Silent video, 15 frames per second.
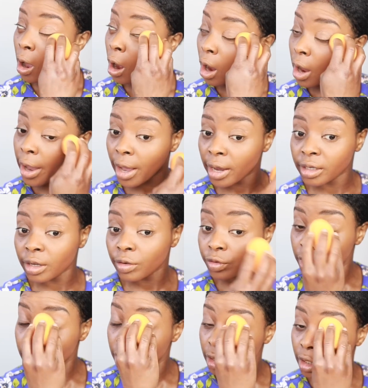yeah,
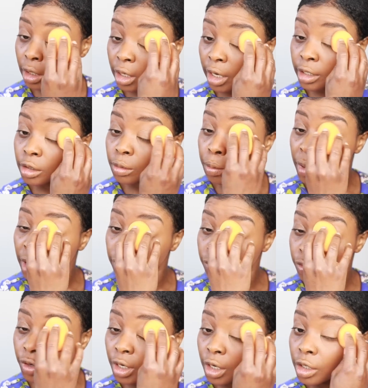definitely a nice matte
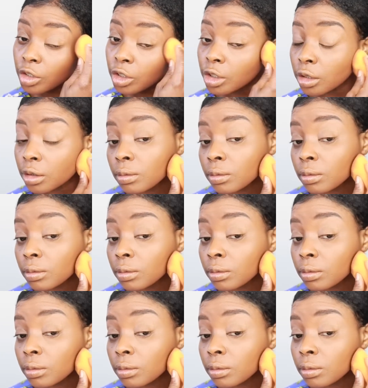finish.